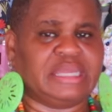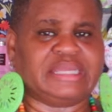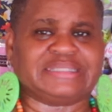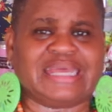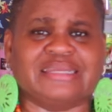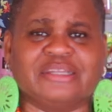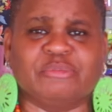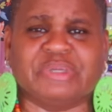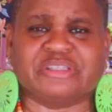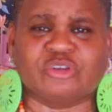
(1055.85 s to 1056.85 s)
Is that a
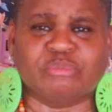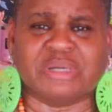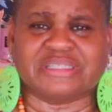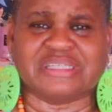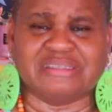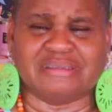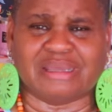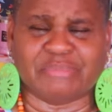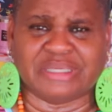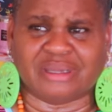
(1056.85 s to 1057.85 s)
little bit too much? Can you
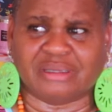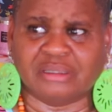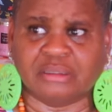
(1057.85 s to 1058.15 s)
let me know?